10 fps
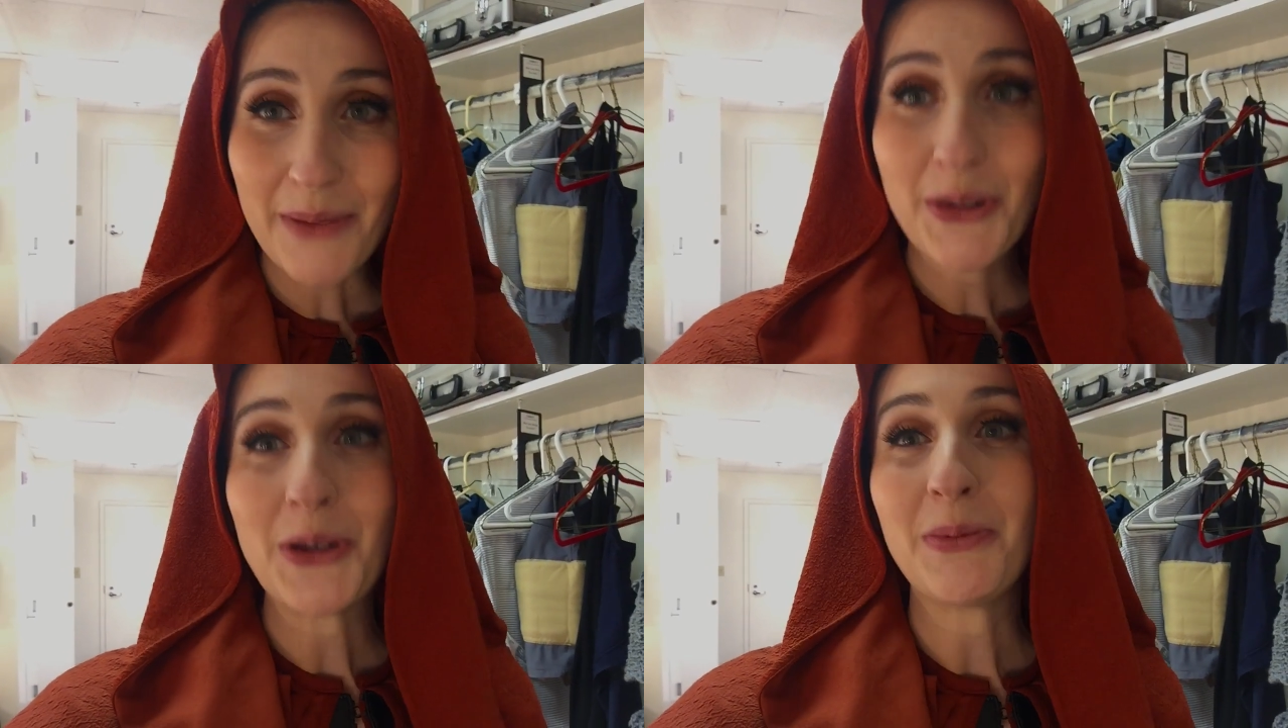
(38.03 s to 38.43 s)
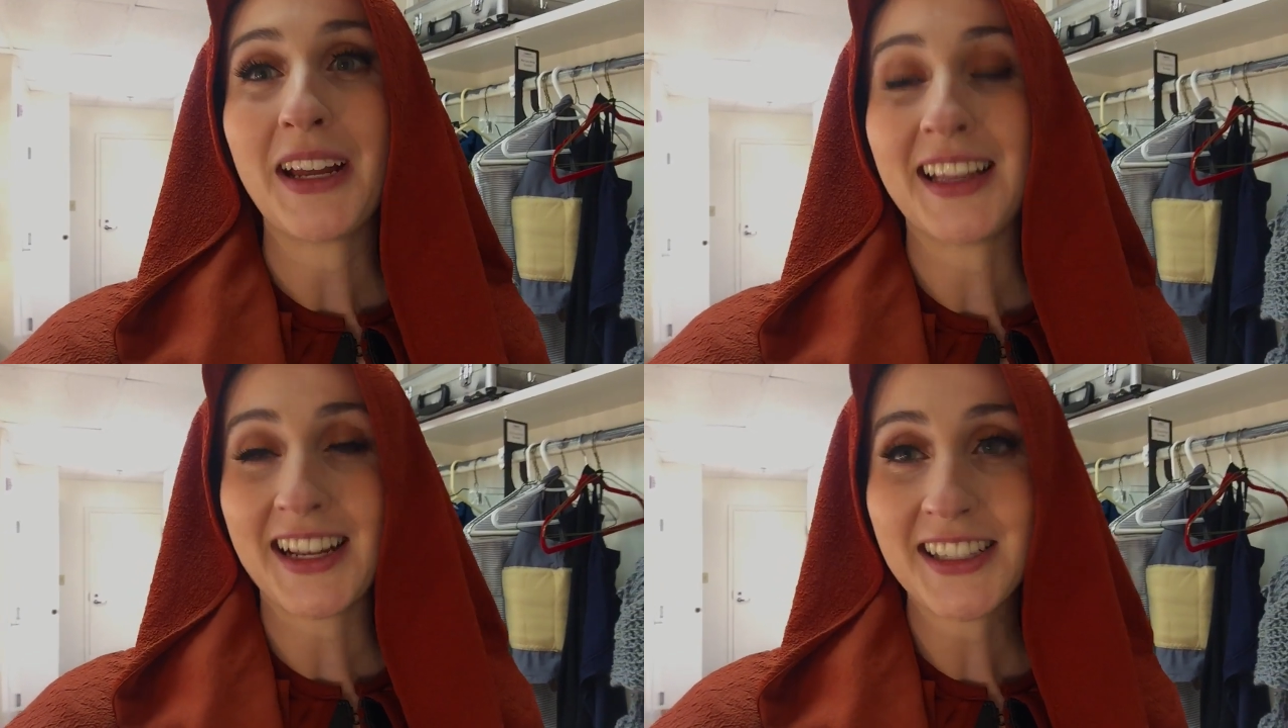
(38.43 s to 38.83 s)
who play
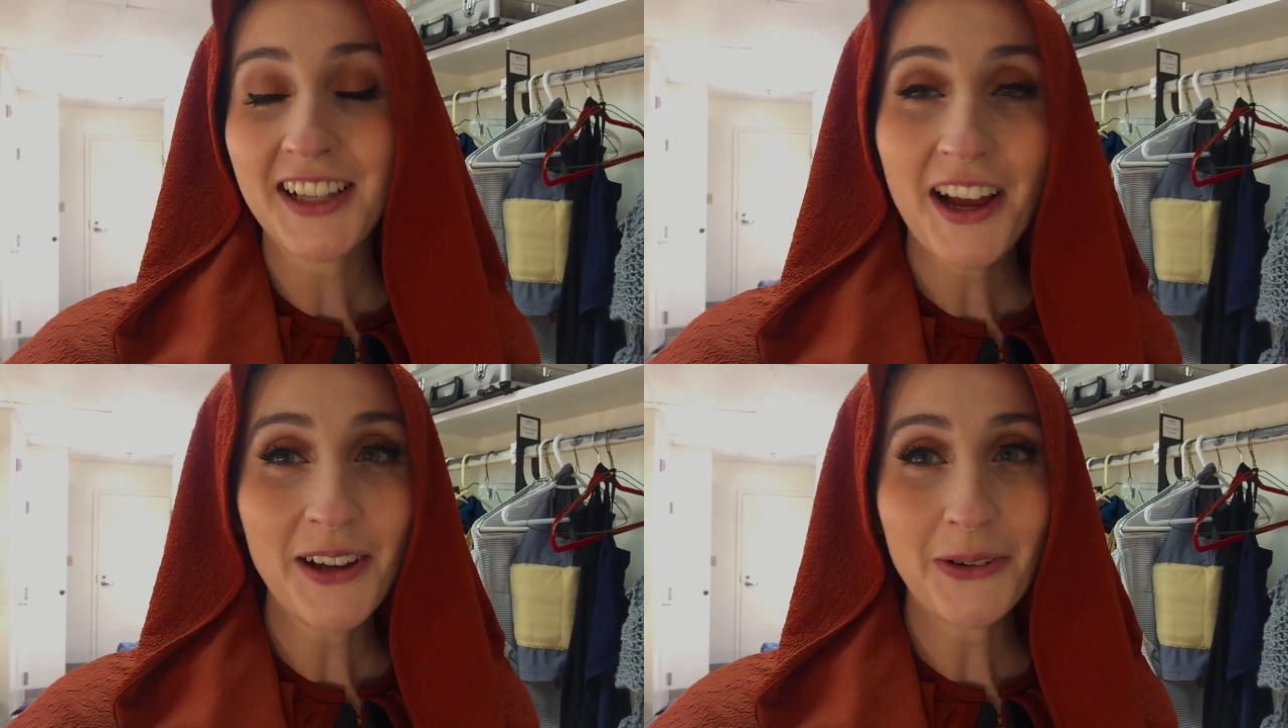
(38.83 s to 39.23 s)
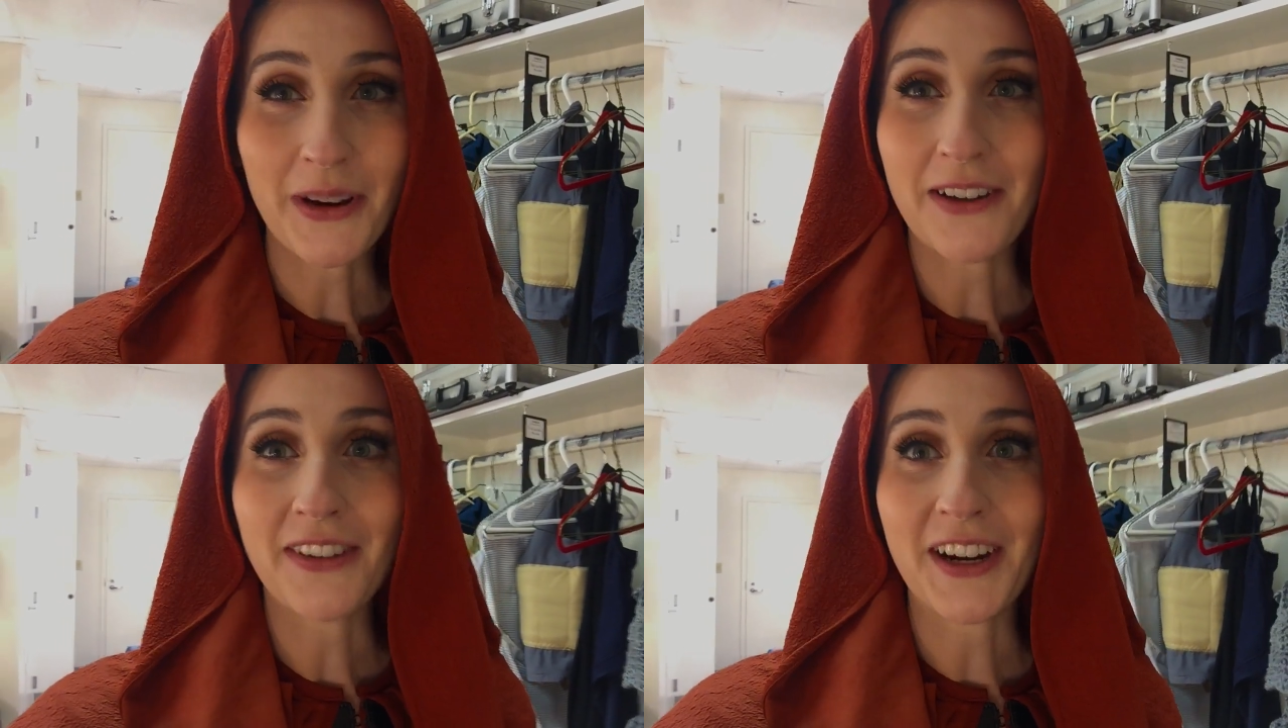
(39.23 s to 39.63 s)
Lancelot and
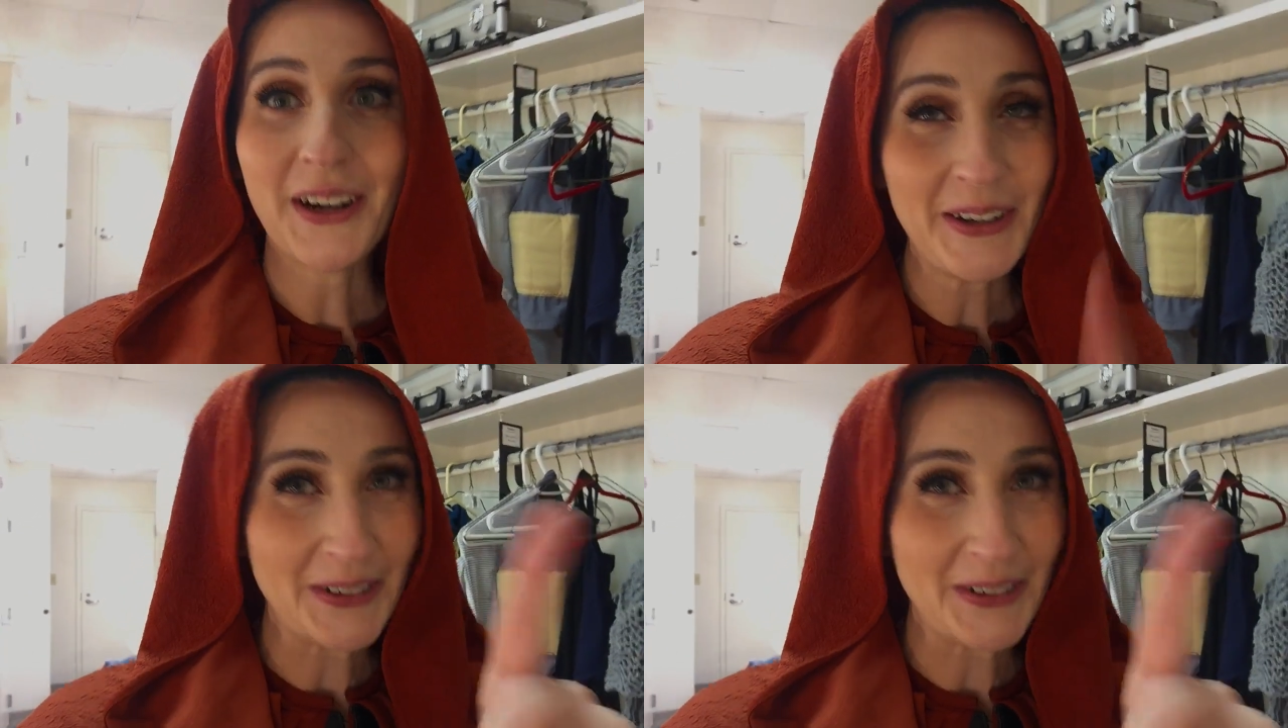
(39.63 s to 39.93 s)
Guinevere, who